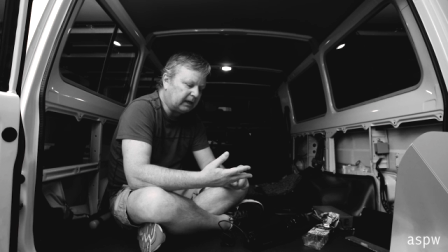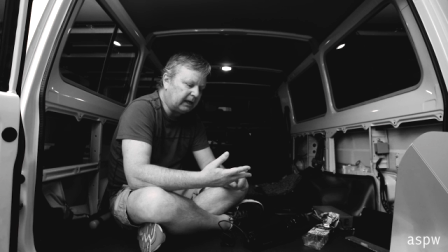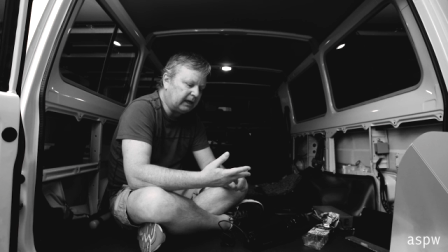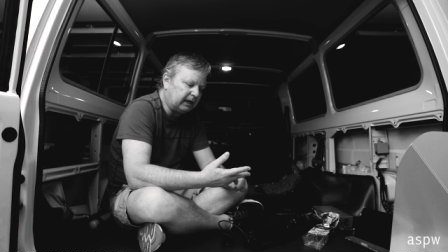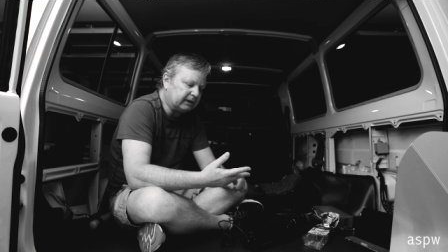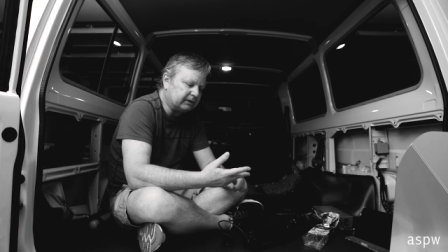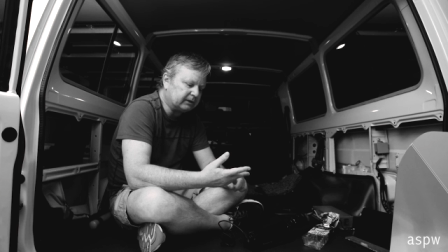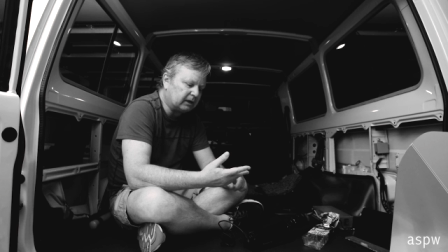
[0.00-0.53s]

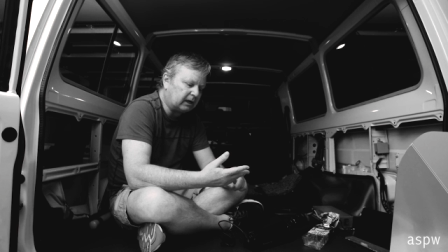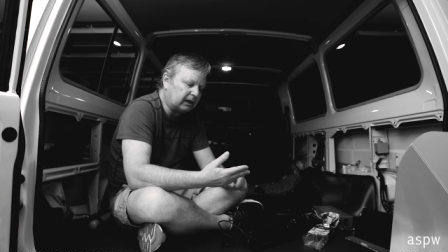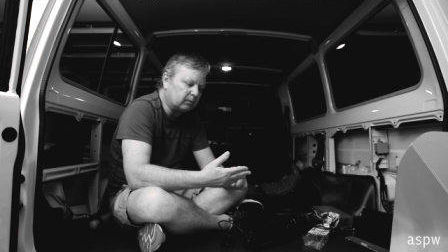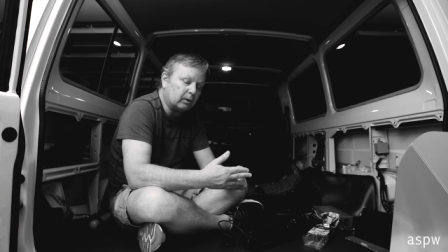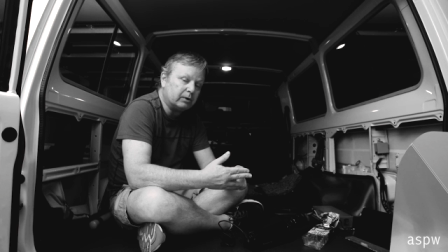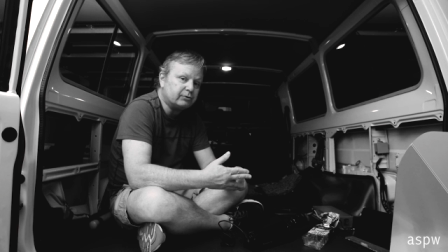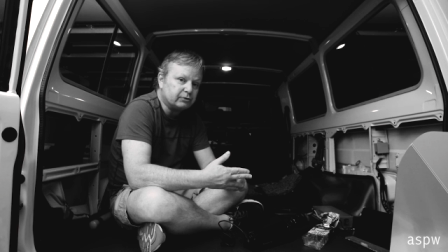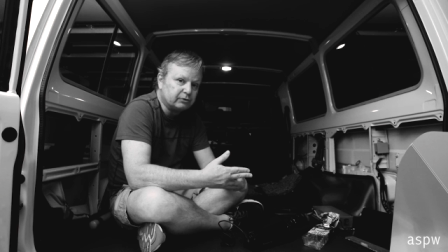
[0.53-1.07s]
And I
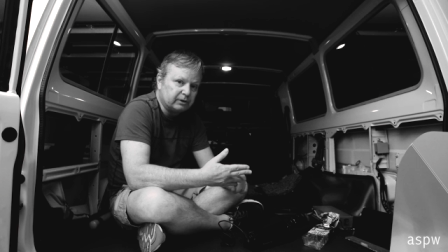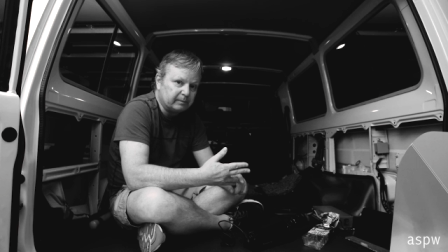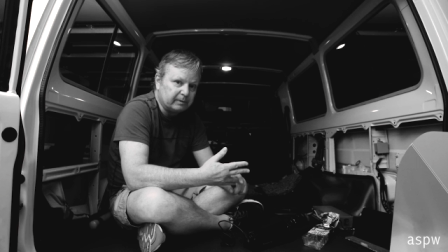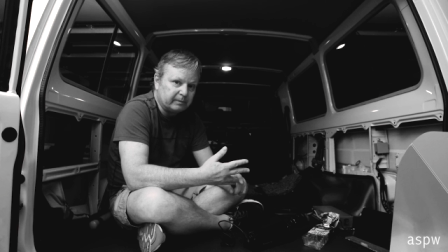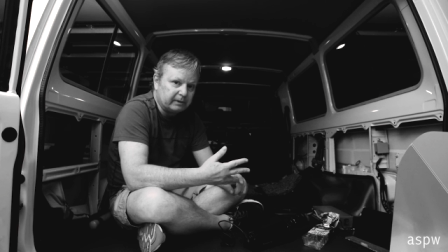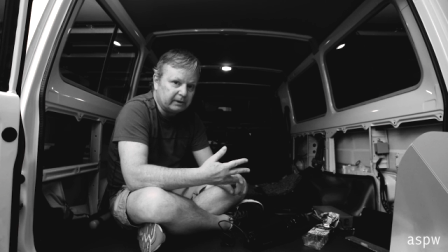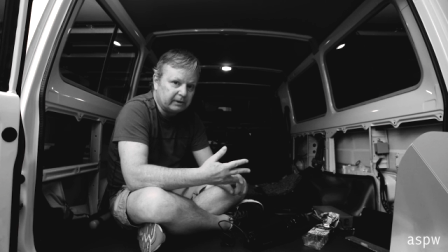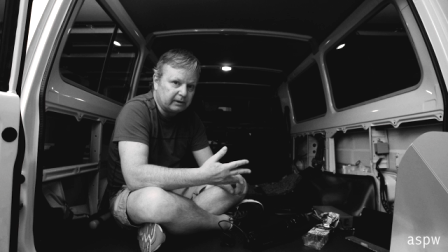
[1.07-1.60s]
won't do
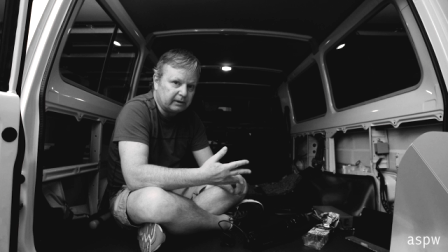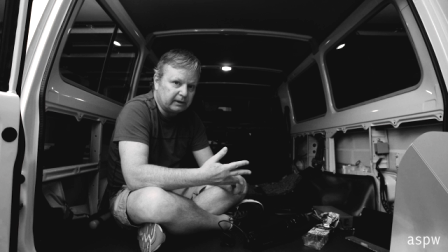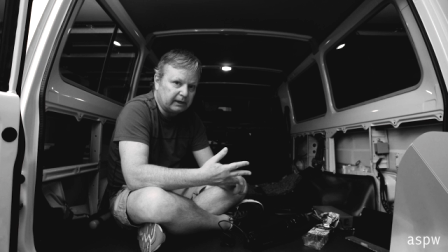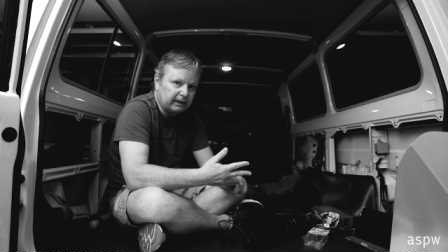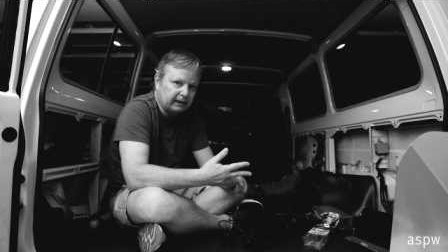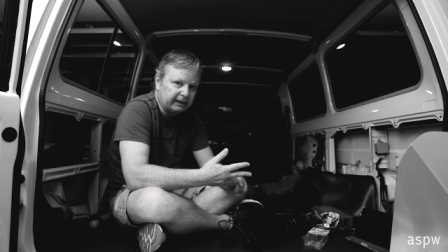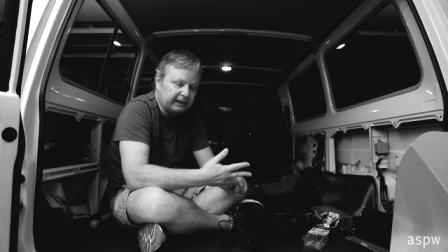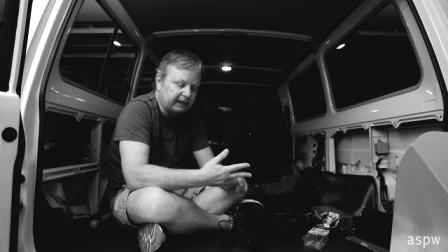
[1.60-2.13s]
Namibia
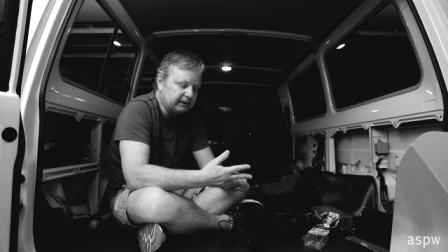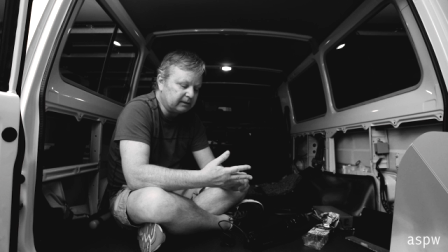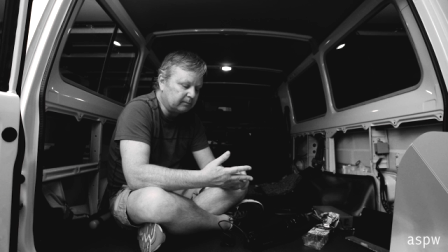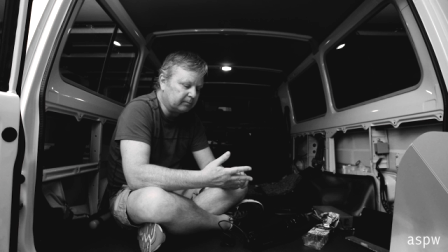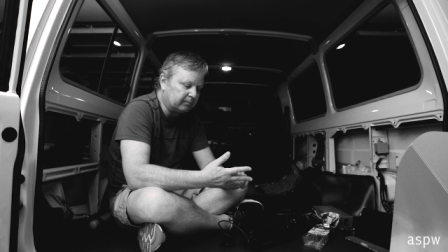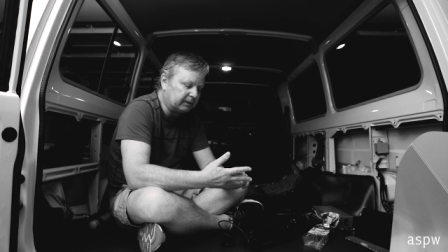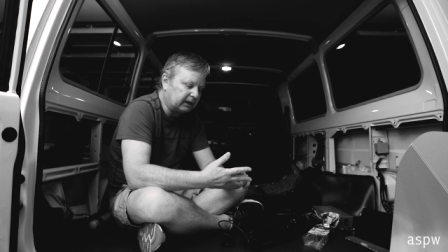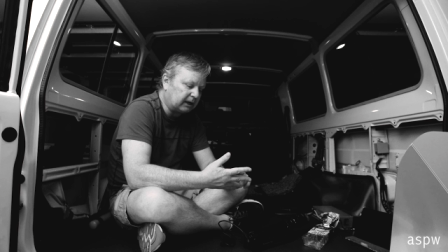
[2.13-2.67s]
again,
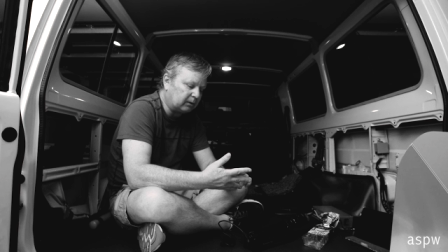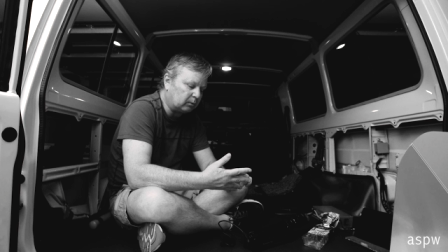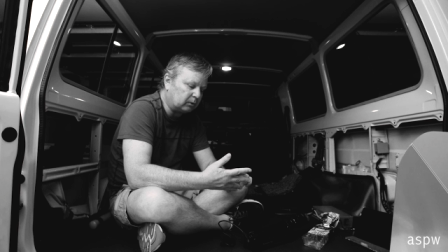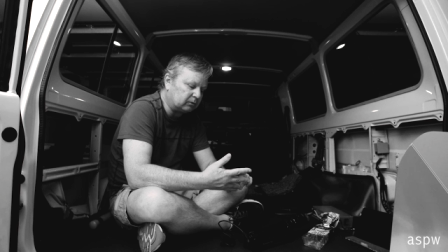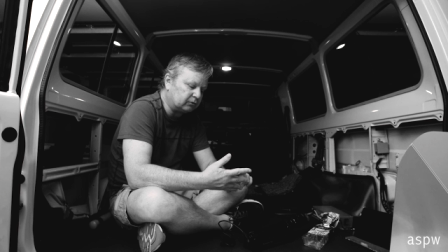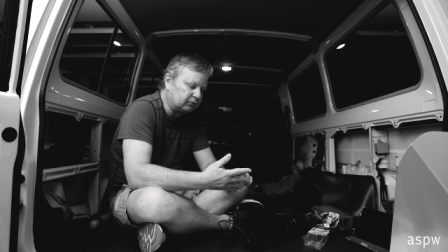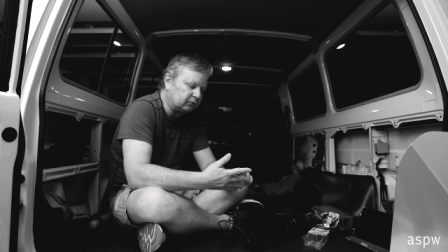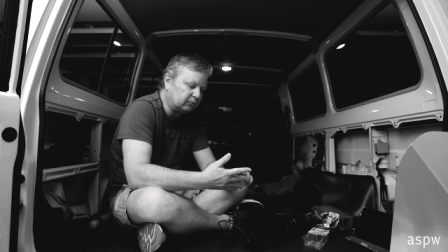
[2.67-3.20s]
but I
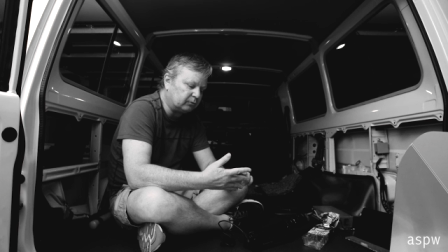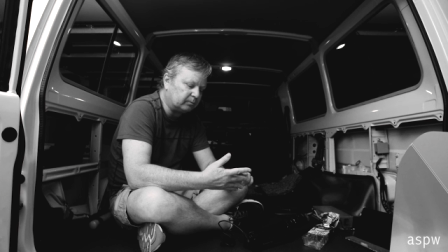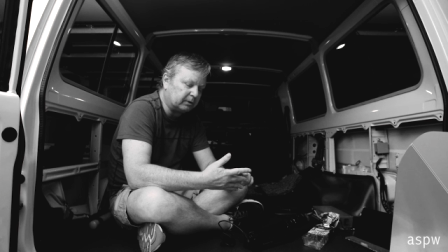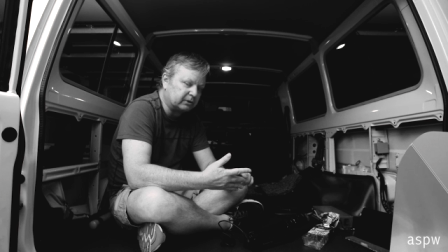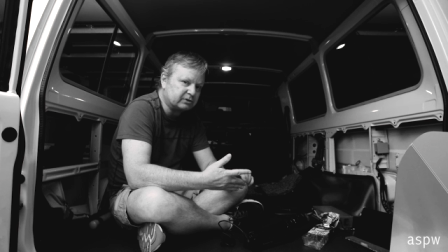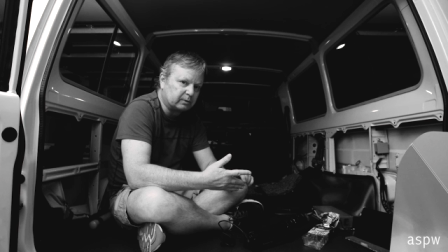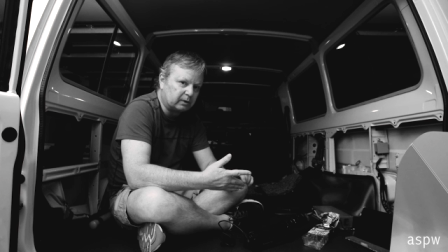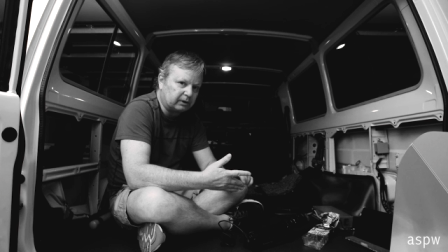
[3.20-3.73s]
will do
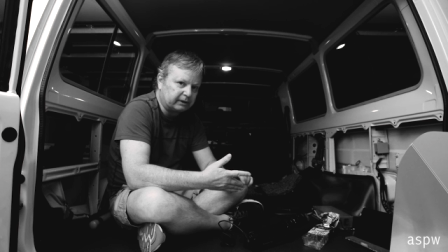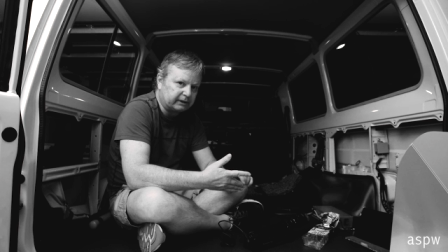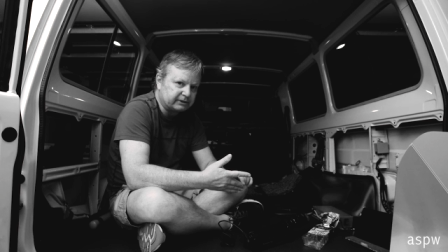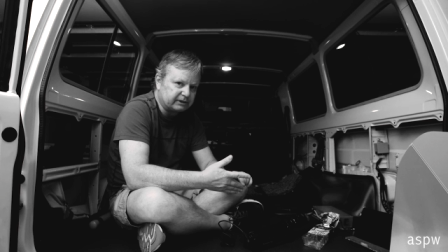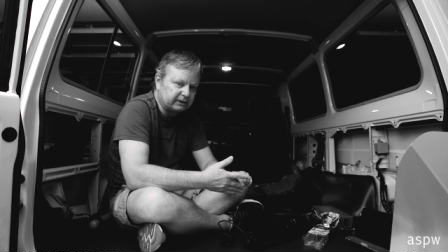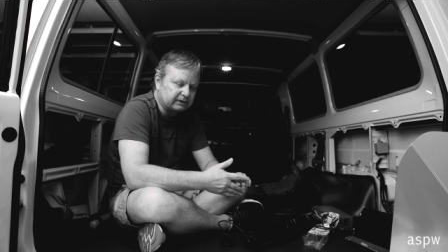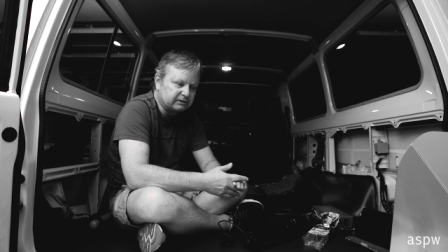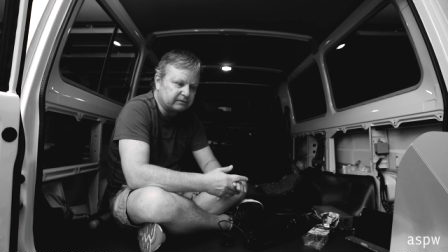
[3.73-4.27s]
Botswana
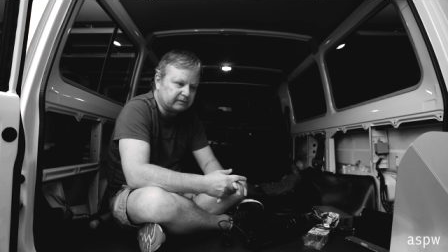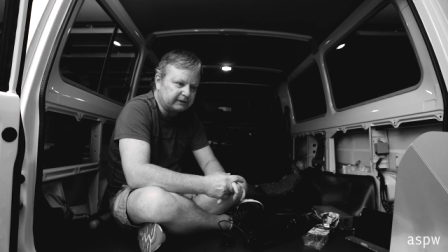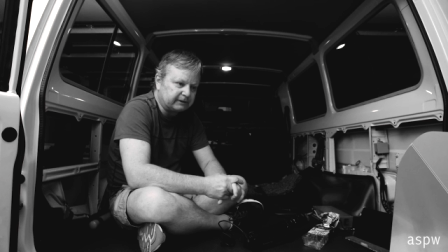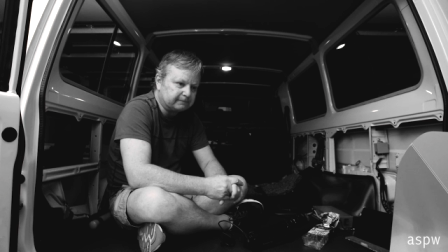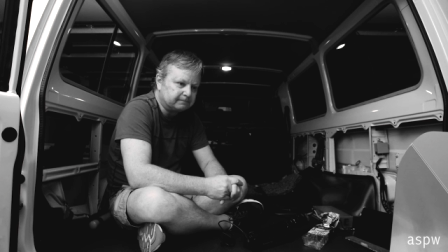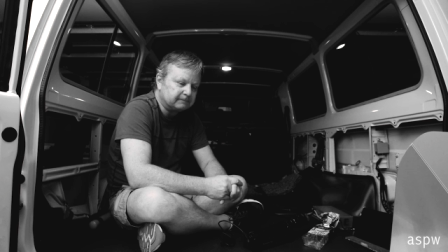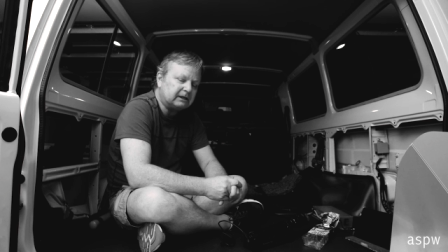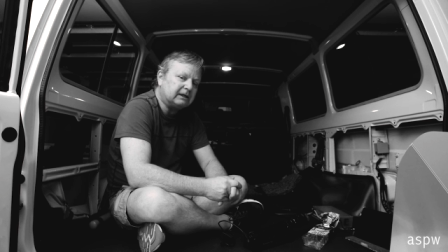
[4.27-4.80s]
extensively.
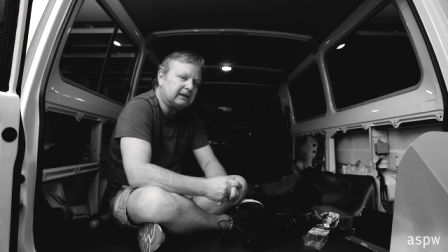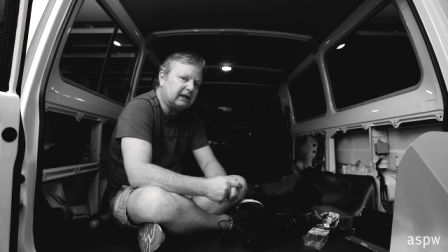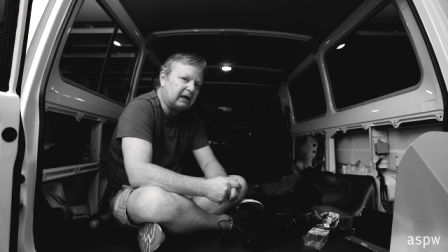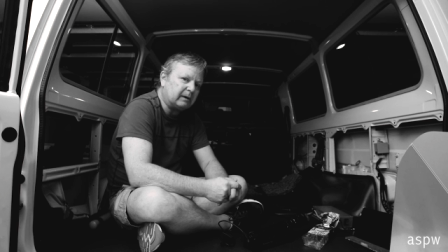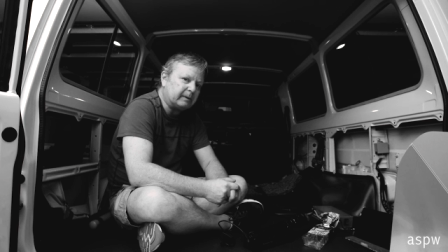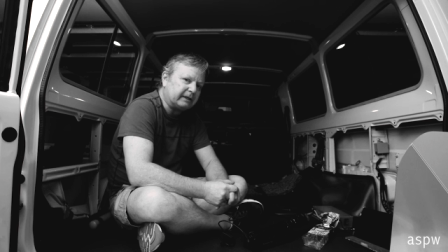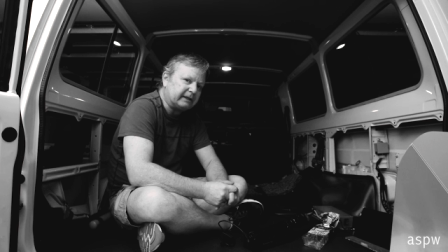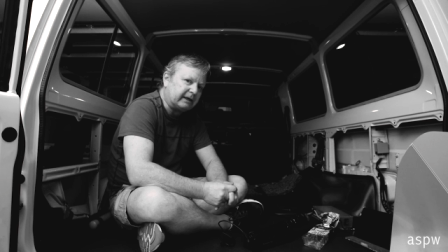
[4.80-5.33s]

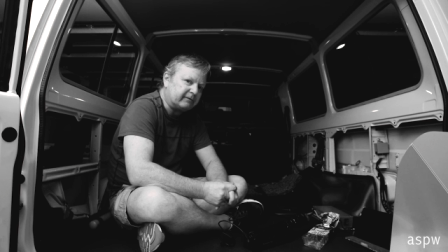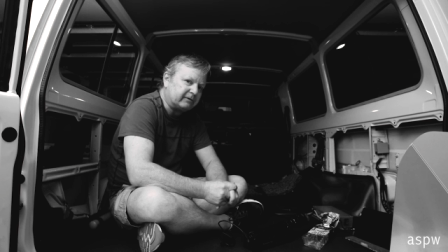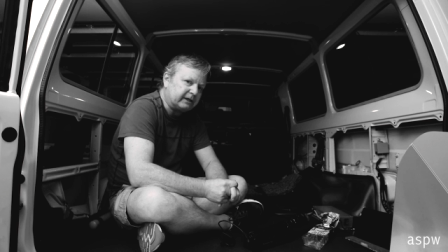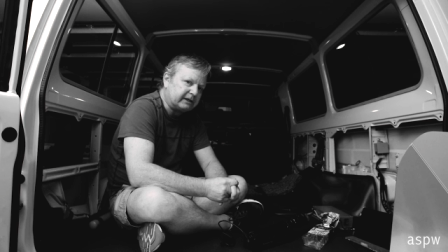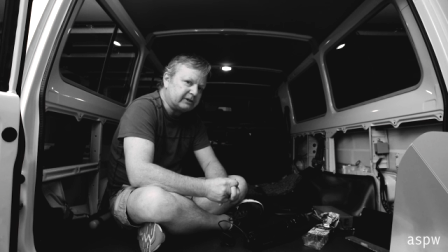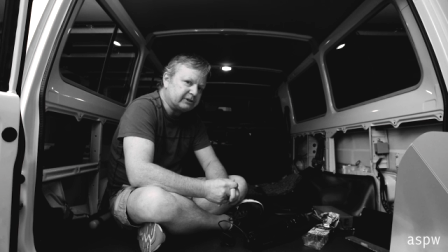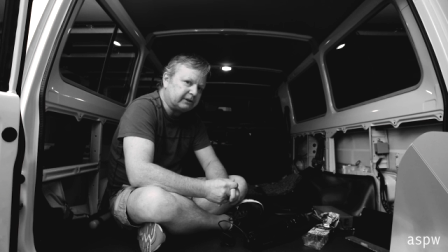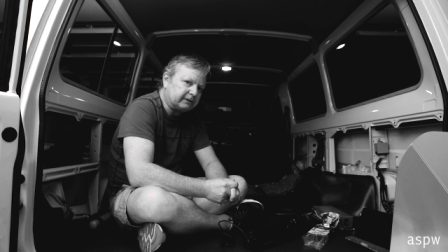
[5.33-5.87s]
How about that for
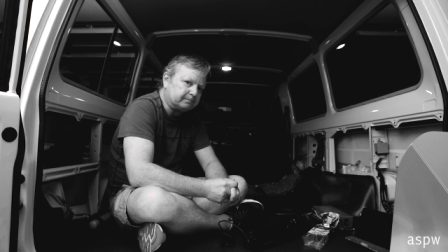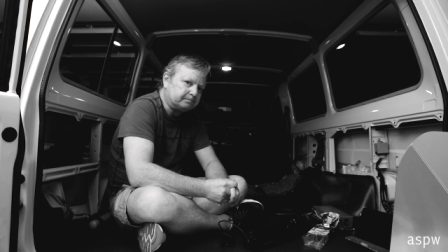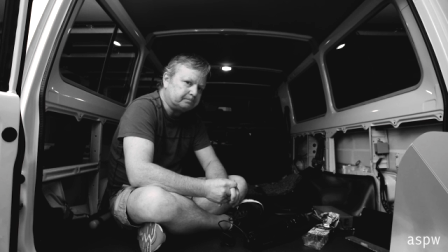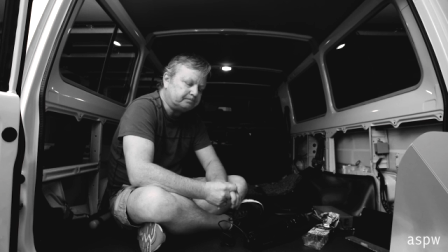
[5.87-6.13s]
next year?